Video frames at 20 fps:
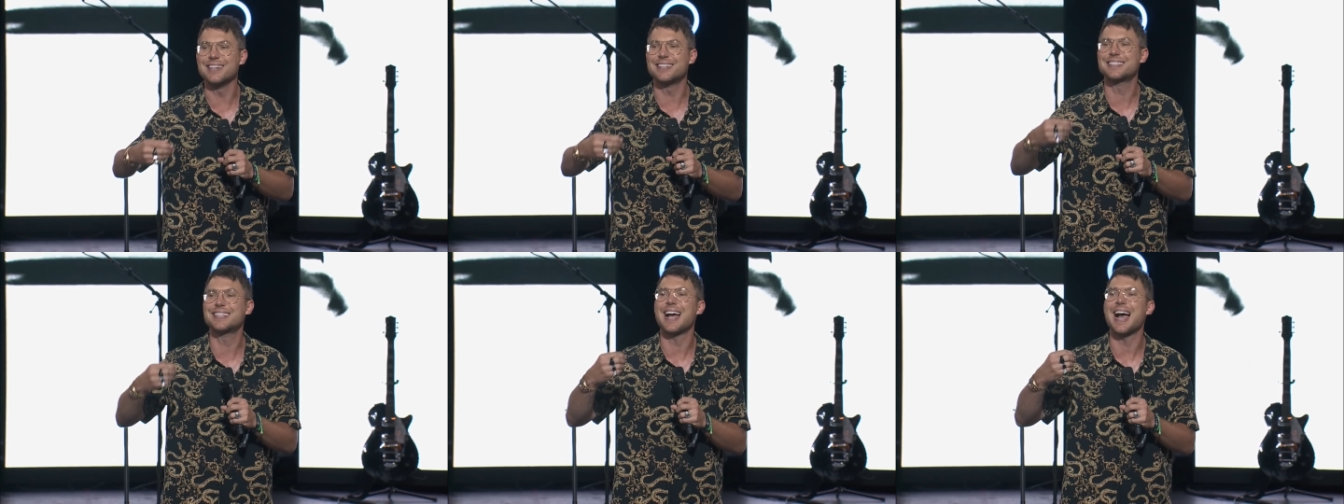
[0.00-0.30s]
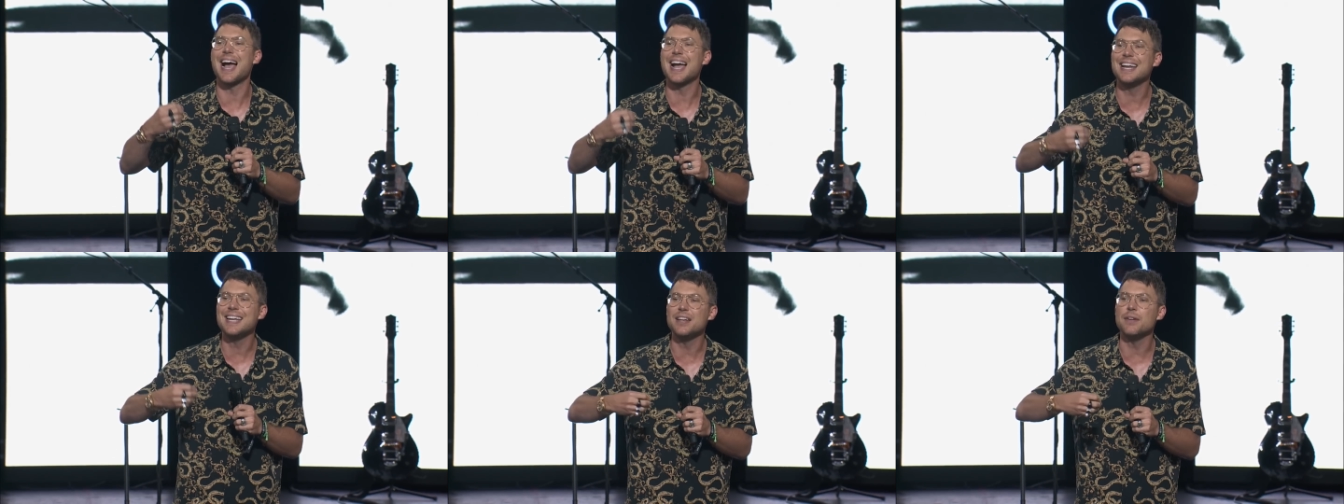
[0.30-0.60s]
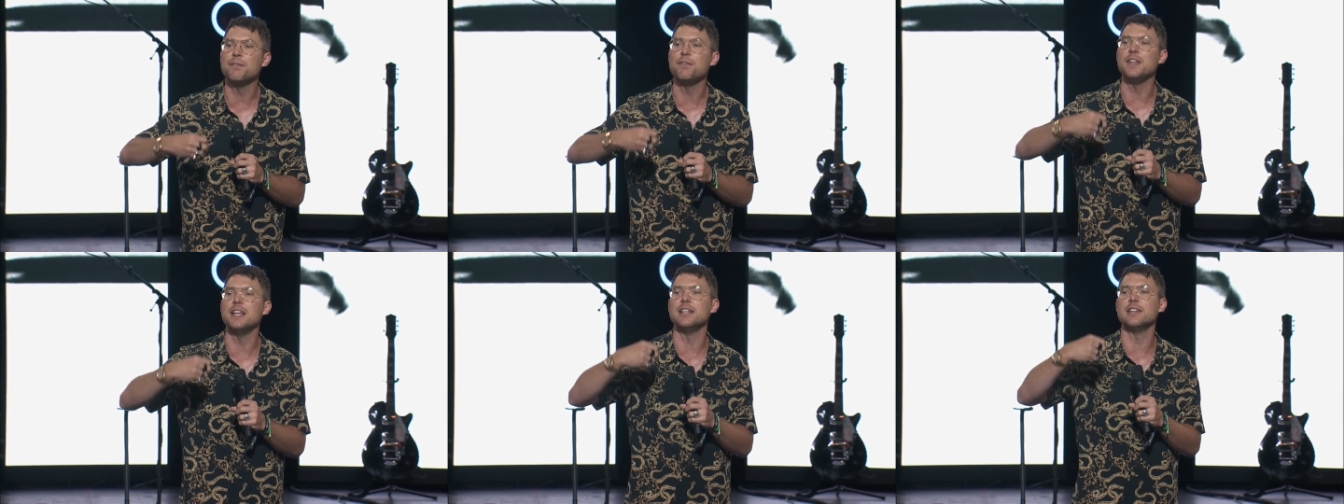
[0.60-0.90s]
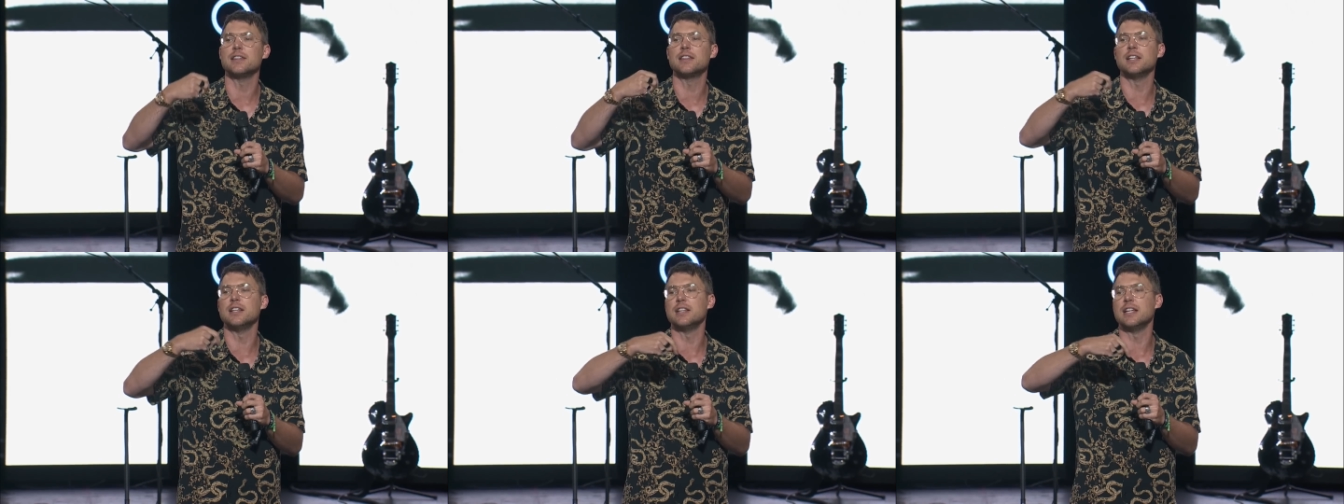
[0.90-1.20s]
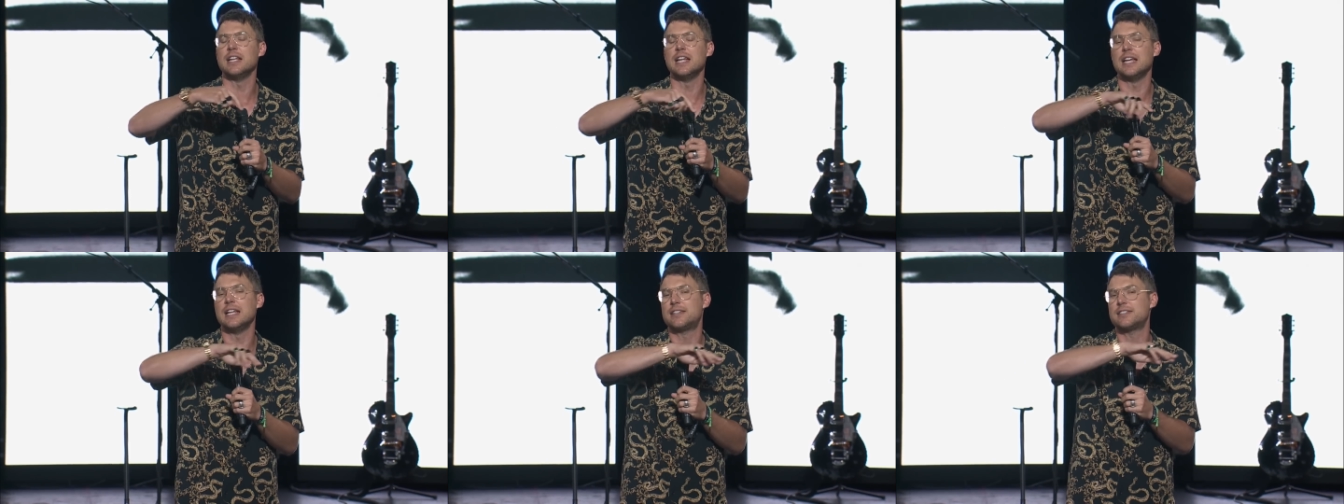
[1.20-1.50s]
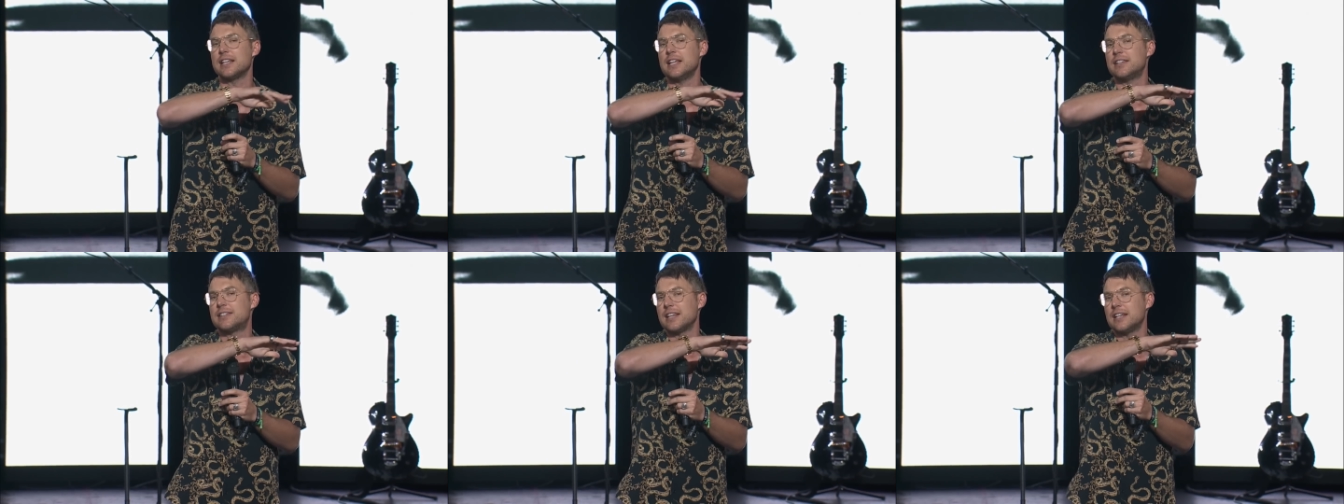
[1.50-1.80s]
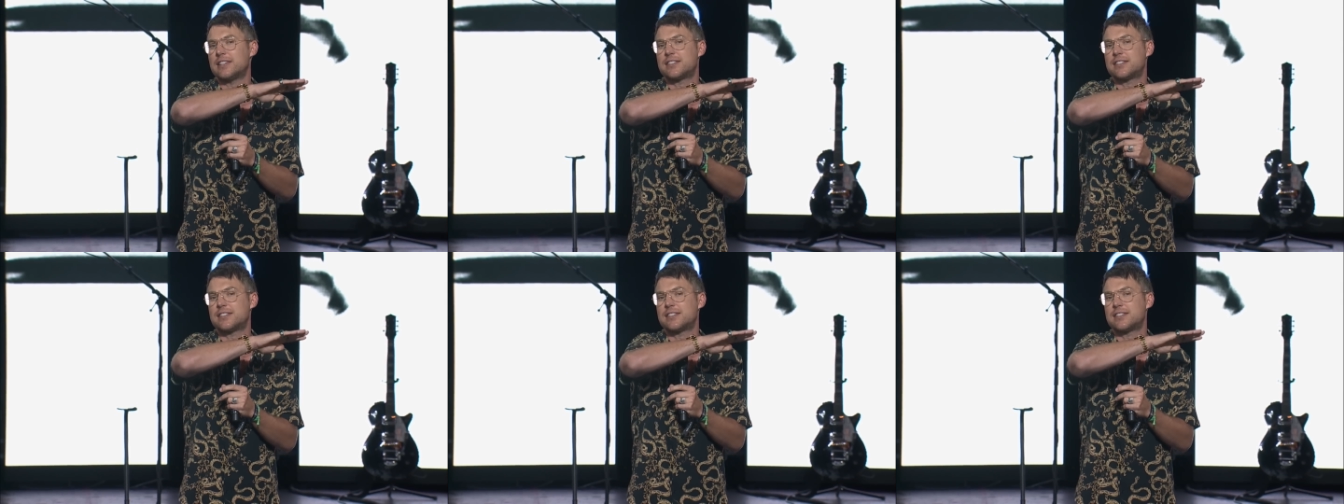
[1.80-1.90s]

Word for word: is kind of the, the it's, it's,